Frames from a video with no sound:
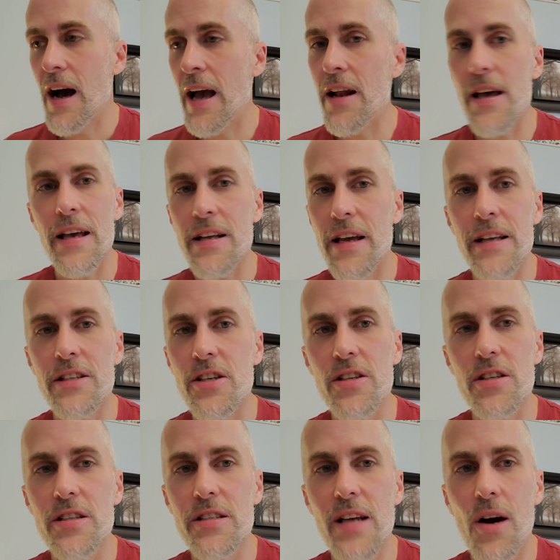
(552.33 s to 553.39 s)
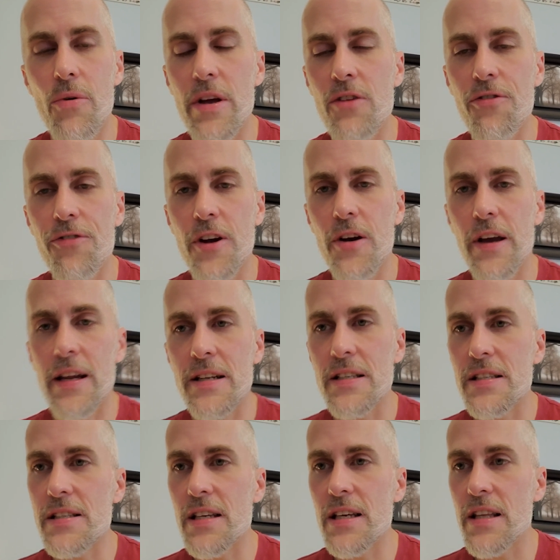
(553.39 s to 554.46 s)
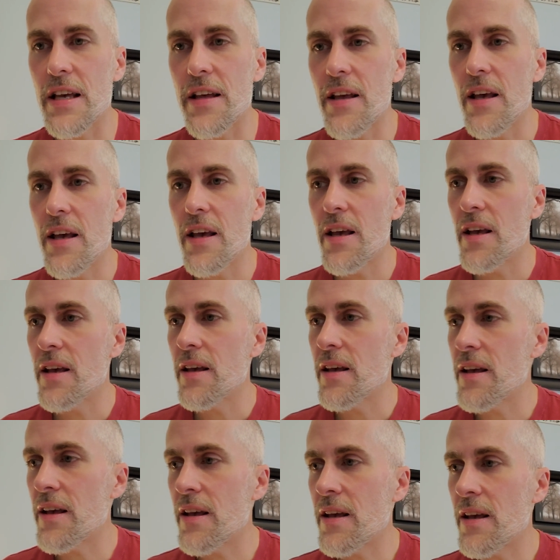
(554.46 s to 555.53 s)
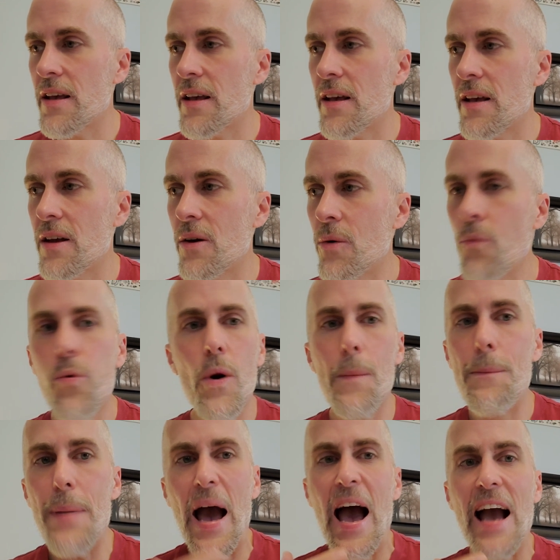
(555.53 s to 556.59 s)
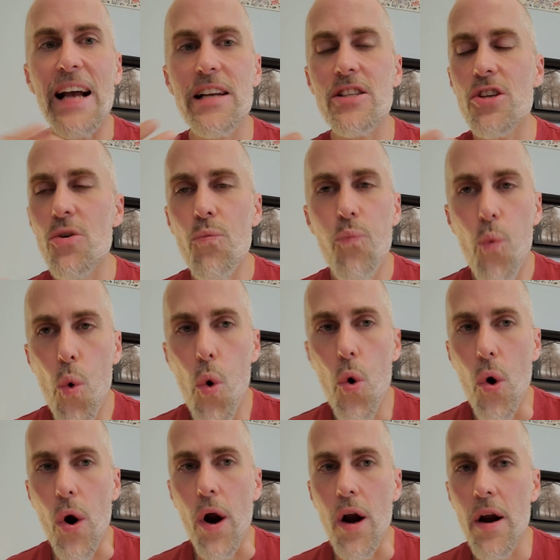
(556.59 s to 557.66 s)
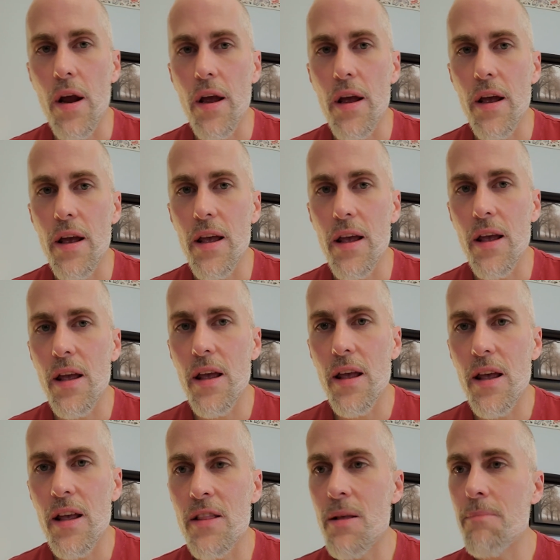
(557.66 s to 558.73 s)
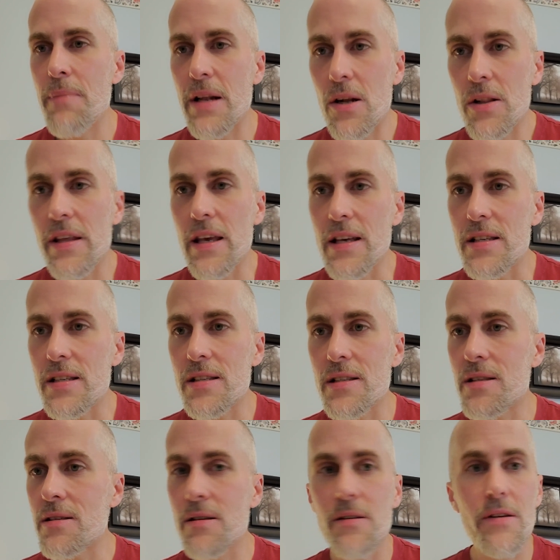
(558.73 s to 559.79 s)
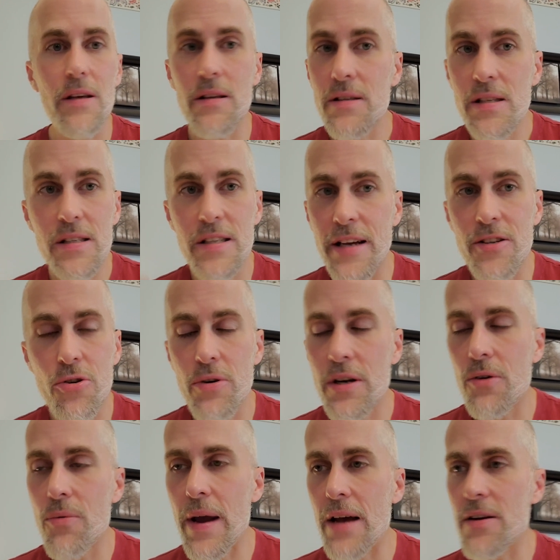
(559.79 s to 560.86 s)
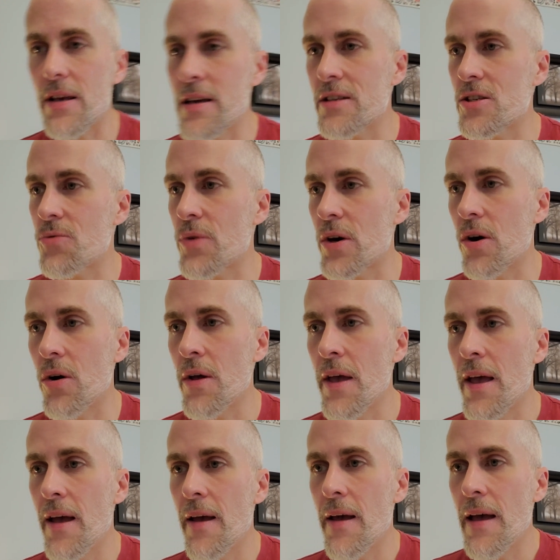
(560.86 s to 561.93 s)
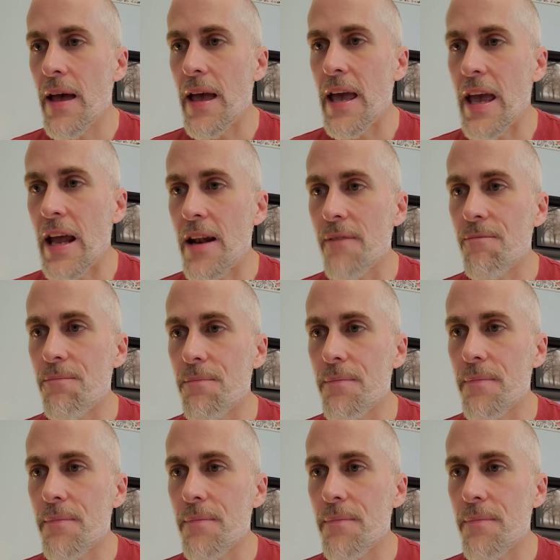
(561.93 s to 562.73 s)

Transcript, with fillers: Uh, it, it's just so infuriating to see that we're back to war in the Middle East, centering around Israel, and